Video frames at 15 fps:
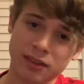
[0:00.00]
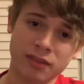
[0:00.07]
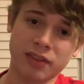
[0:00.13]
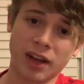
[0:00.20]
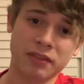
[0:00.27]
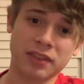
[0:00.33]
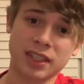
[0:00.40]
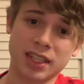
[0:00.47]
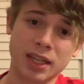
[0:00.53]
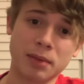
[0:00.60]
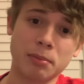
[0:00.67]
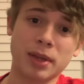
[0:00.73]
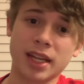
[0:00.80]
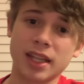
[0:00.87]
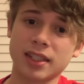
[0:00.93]
5 to
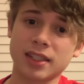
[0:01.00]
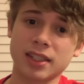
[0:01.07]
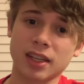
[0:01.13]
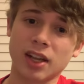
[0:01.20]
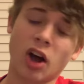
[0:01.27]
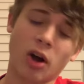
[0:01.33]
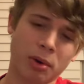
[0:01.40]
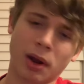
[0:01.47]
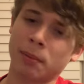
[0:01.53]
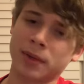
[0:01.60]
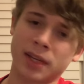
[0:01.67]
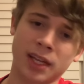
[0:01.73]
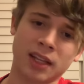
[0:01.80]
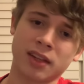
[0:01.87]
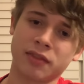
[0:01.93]
10 minutes. I'll probably
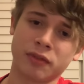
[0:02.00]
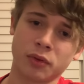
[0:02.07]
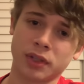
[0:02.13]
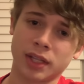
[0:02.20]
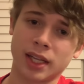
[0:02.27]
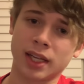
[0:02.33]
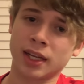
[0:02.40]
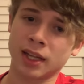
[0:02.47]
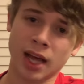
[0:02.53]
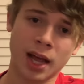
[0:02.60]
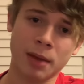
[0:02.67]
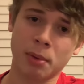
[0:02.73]
take the full 10. I